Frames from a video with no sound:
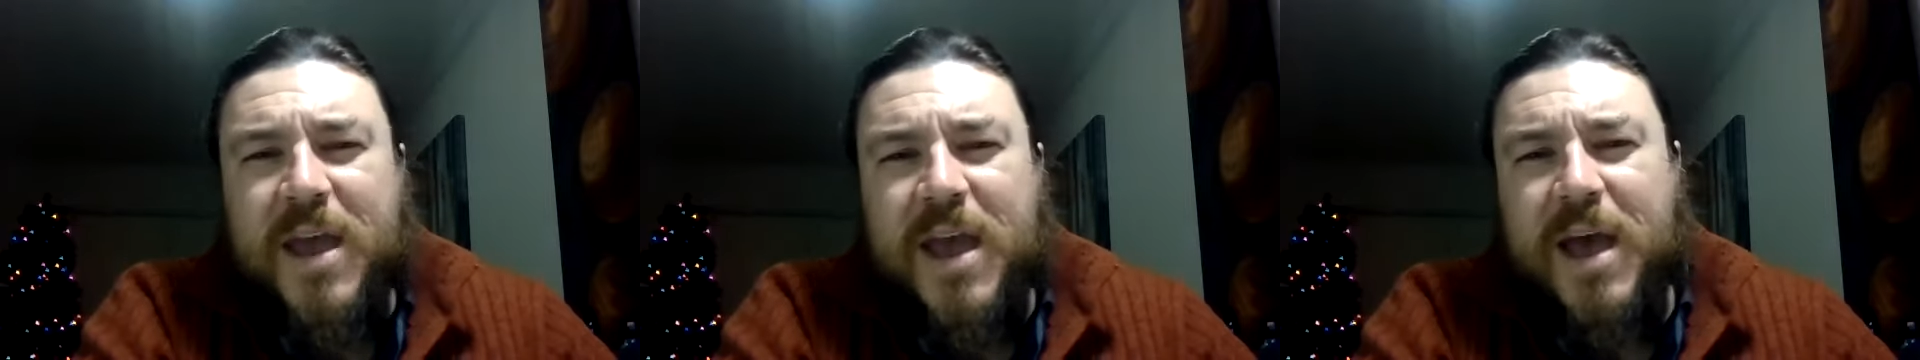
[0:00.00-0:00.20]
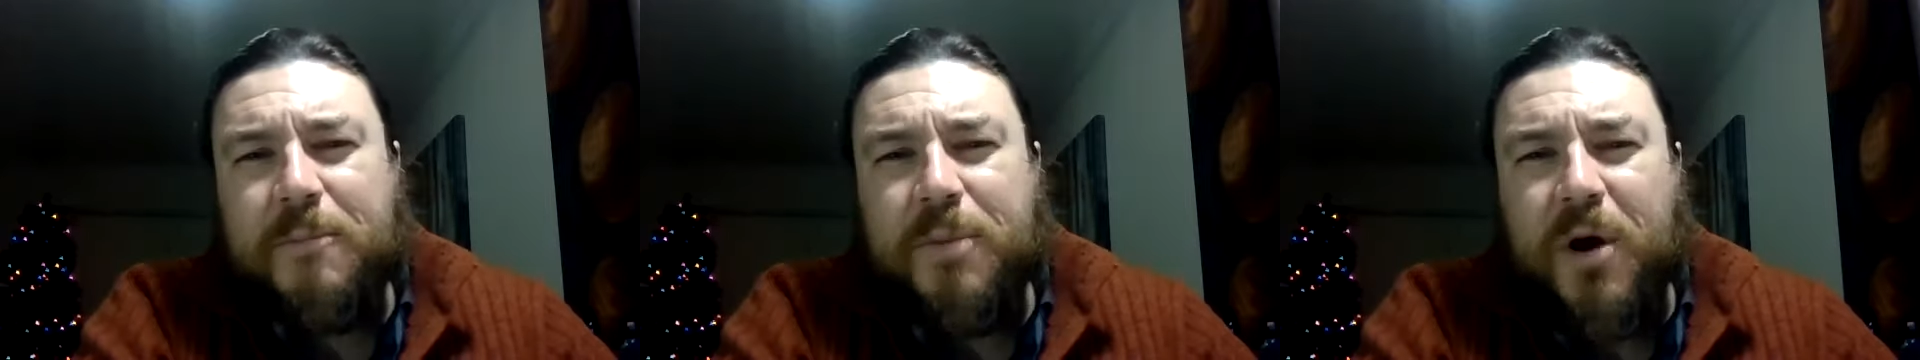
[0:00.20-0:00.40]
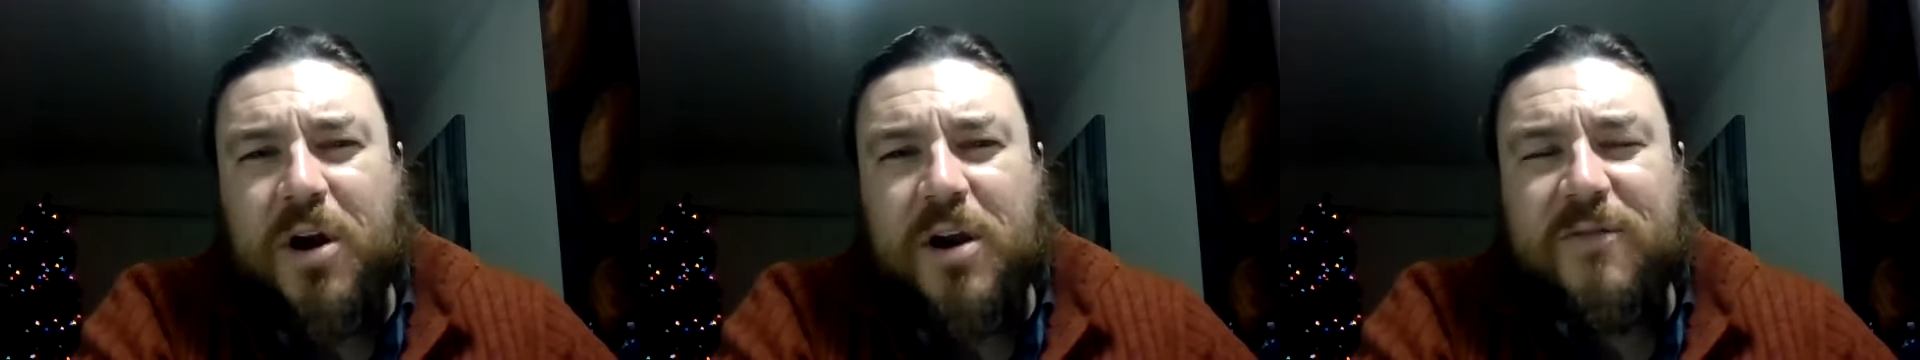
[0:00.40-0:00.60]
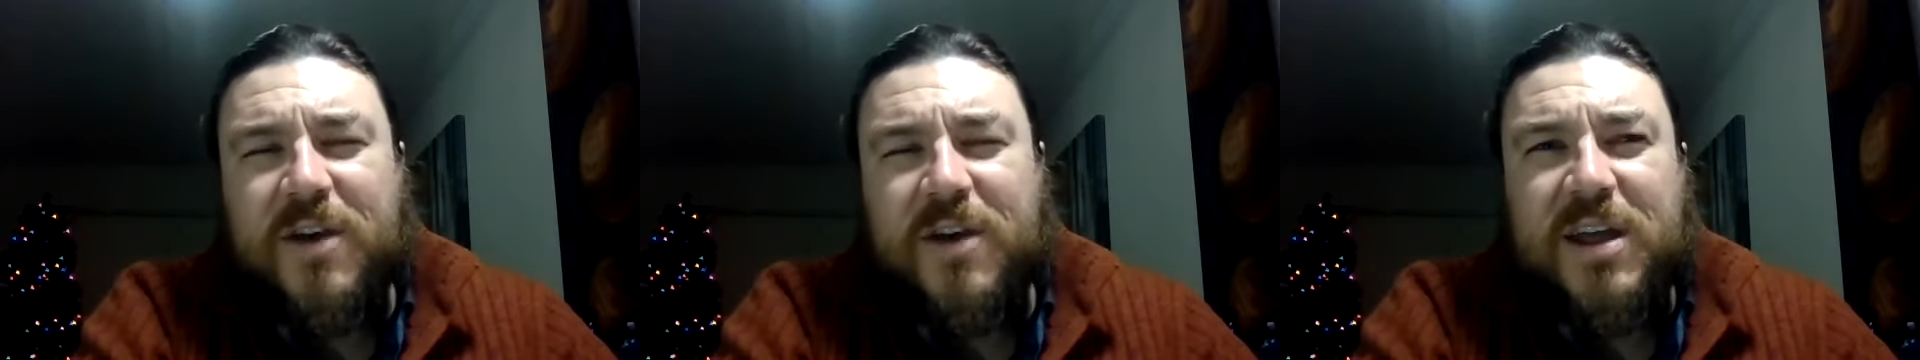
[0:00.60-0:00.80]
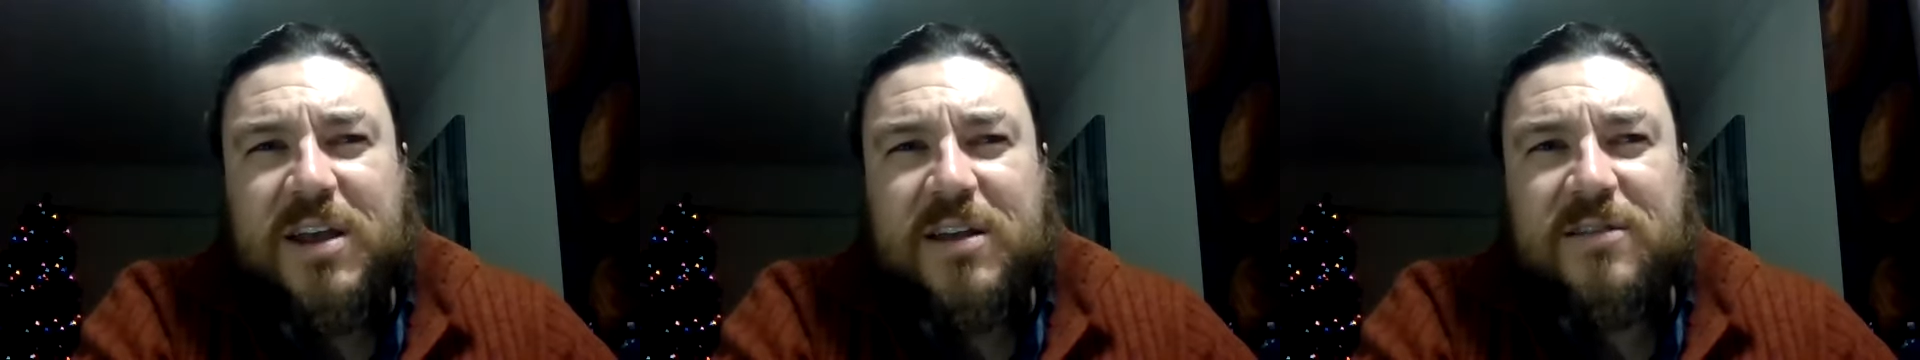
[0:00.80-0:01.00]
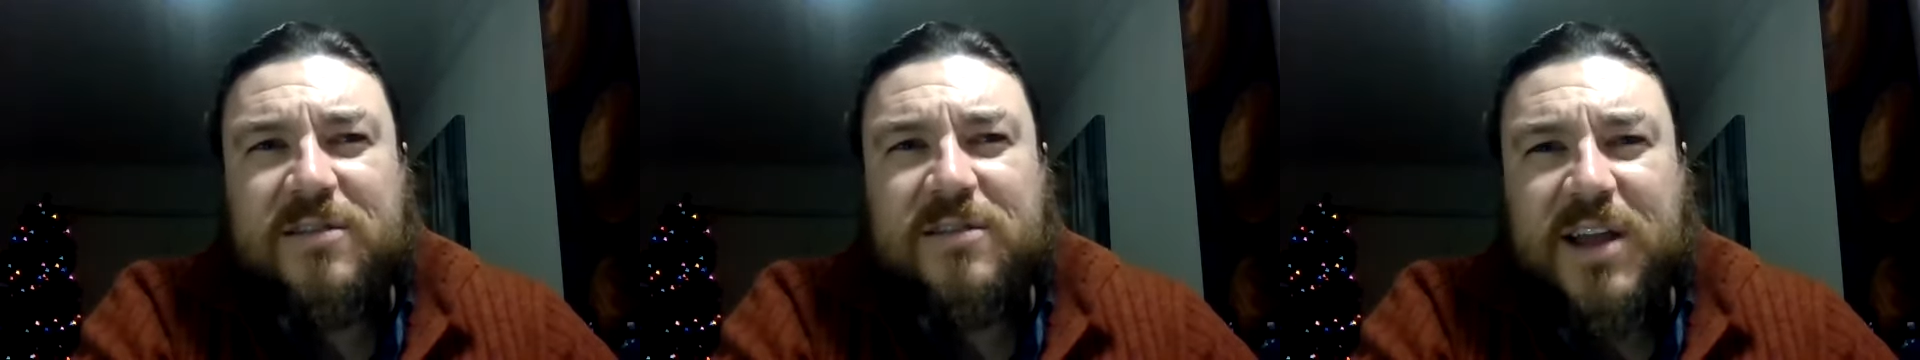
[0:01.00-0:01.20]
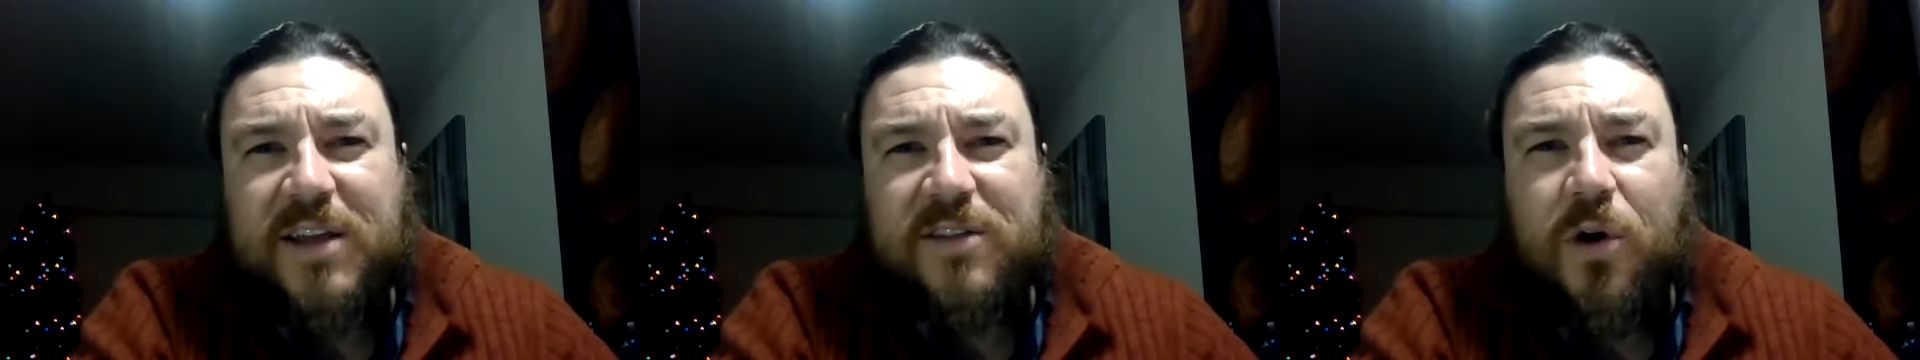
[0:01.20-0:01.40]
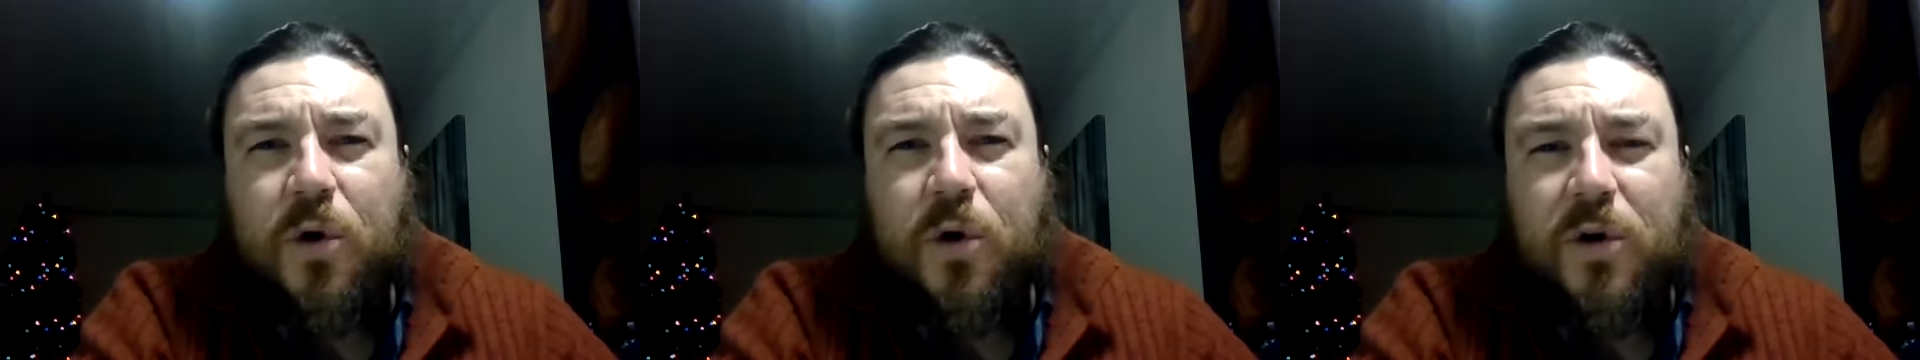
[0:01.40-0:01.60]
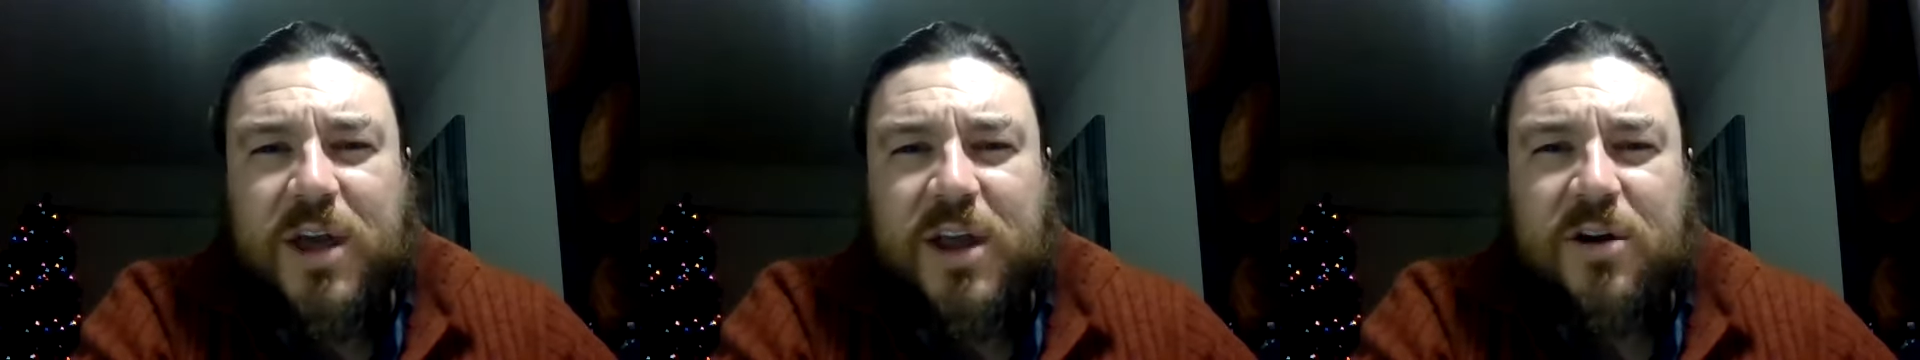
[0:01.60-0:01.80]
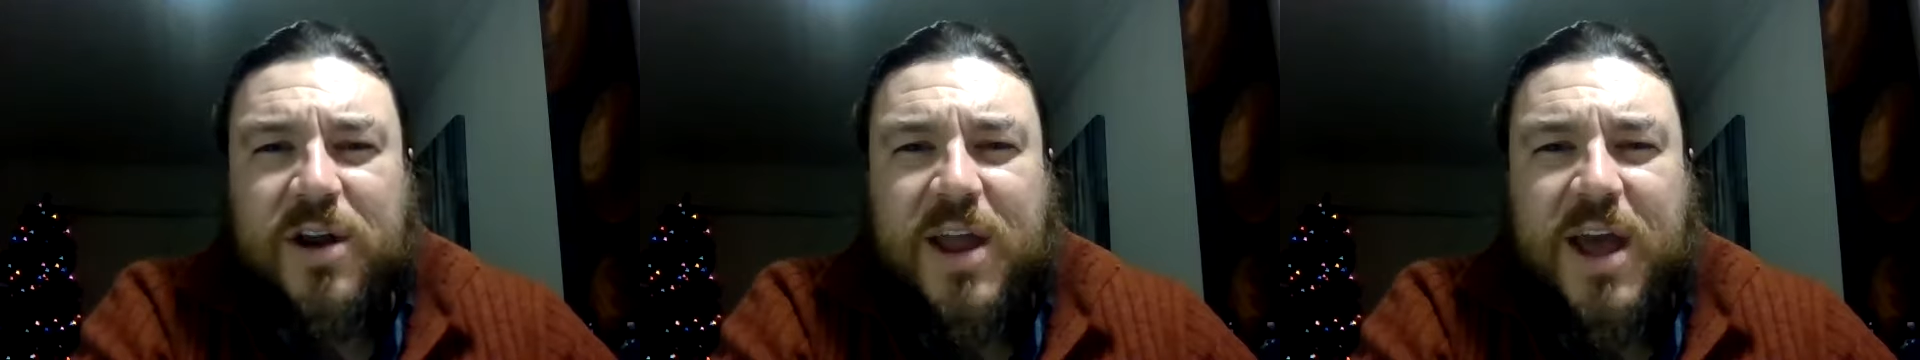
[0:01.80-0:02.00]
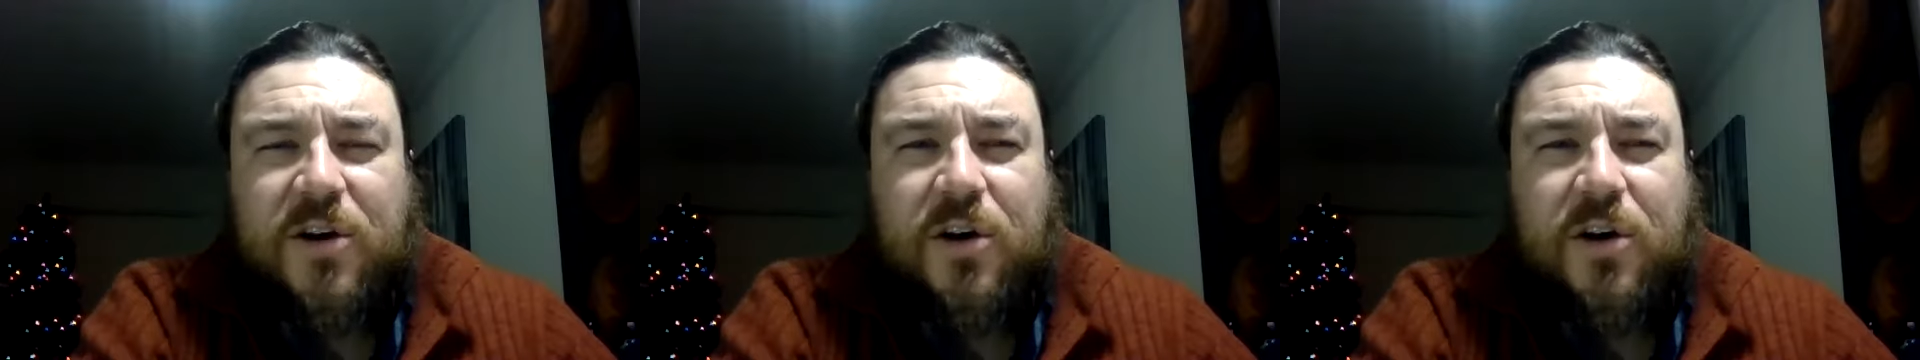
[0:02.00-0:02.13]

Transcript: And part of it is like the whole internet